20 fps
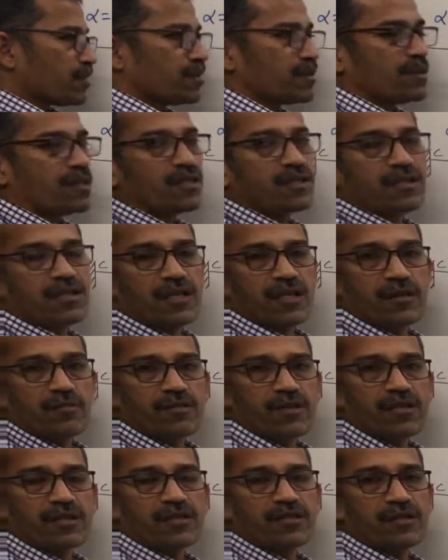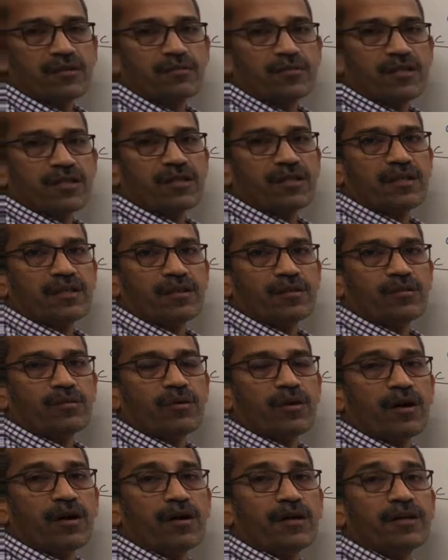this cable is subjected to
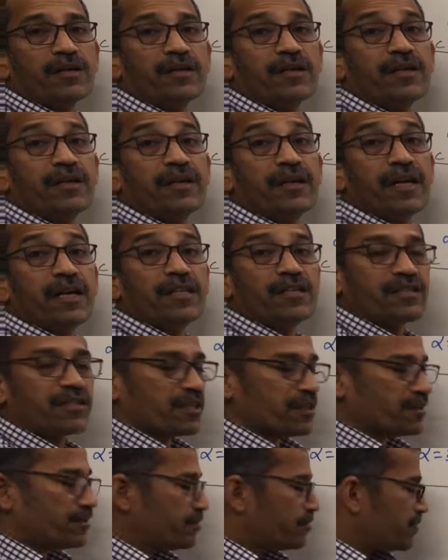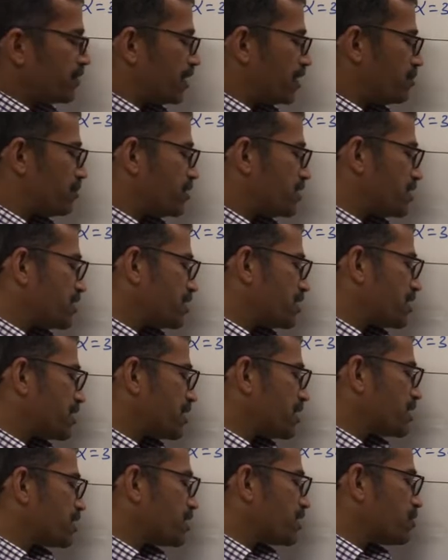what? Tension. That means this
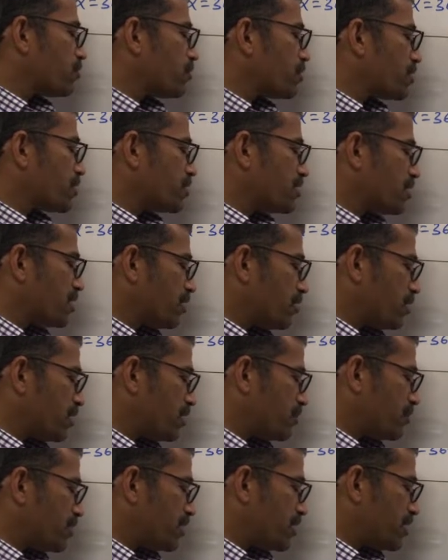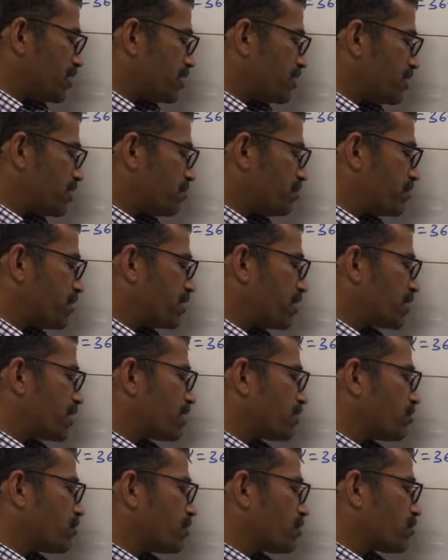tension what is developed is definitely
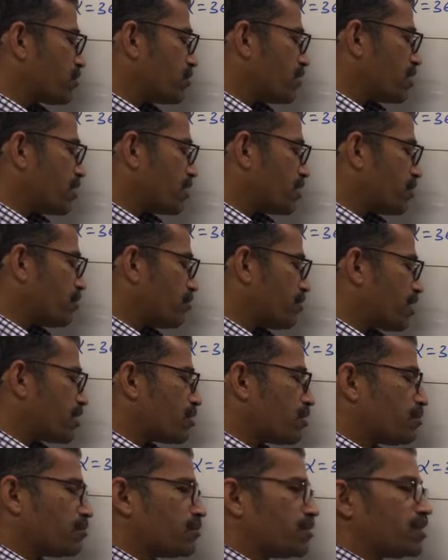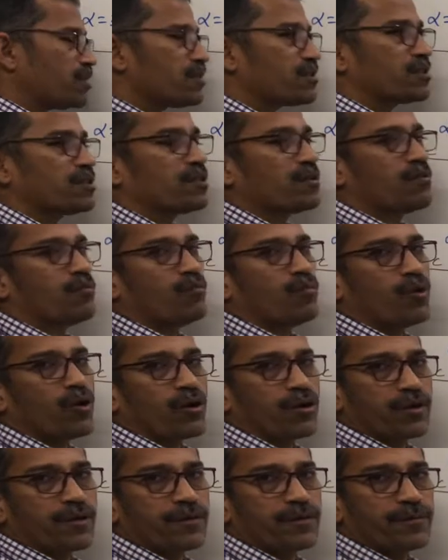equal to what? Weight of this
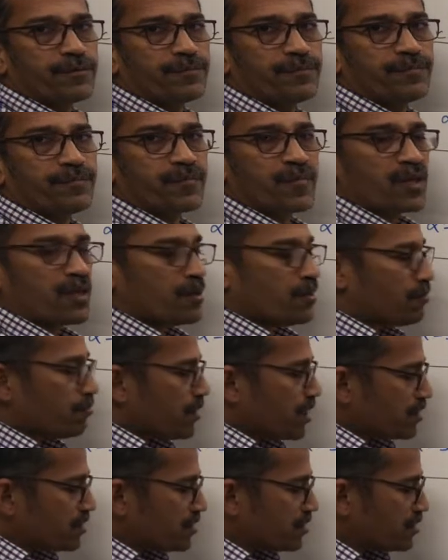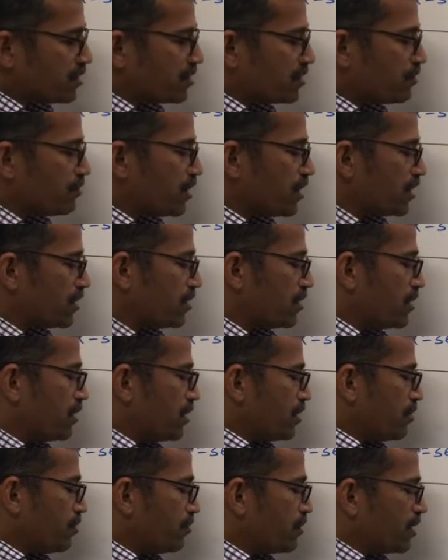body. Mass is given,
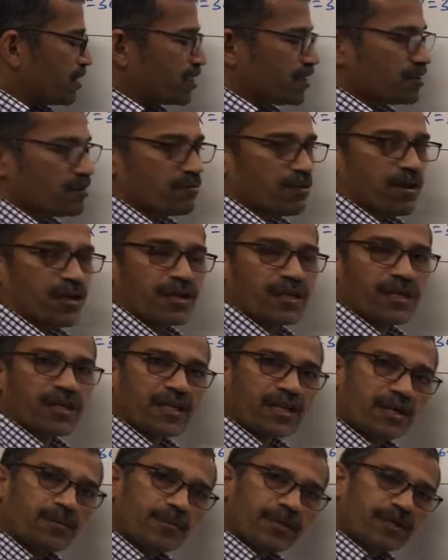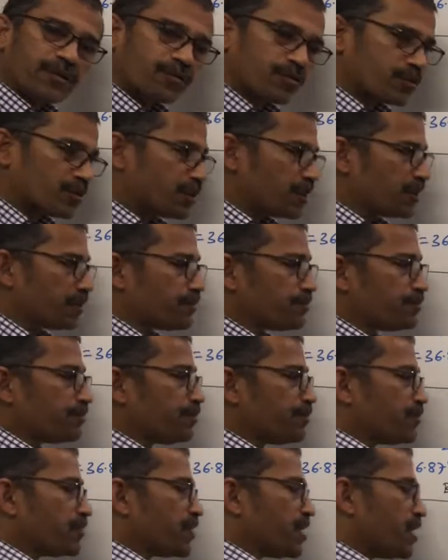weight is what? M into G.
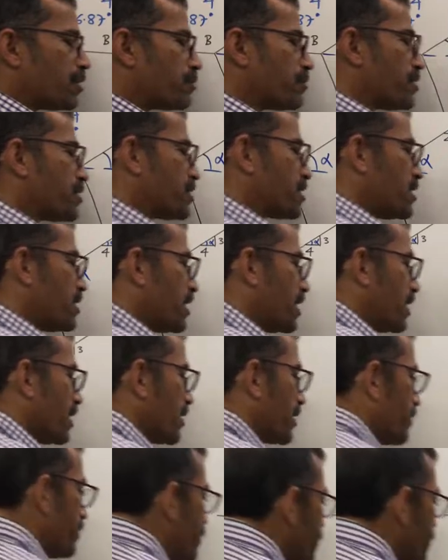That means here